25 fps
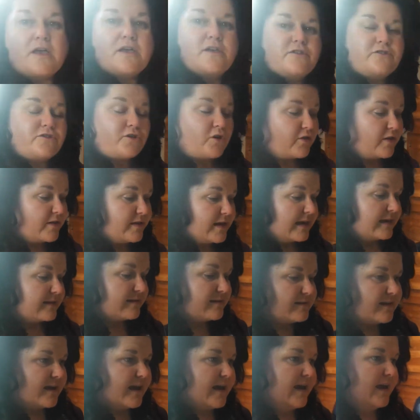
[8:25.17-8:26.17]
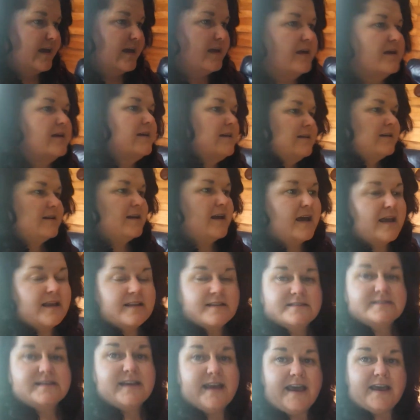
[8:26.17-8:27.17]
So the next day,
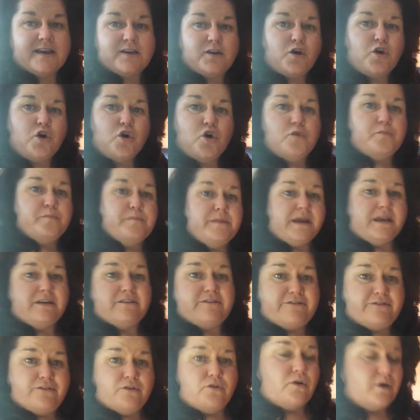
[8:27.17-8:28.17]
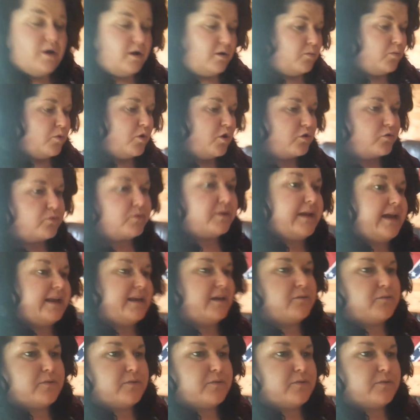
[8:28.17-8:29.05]
Dad called me for work related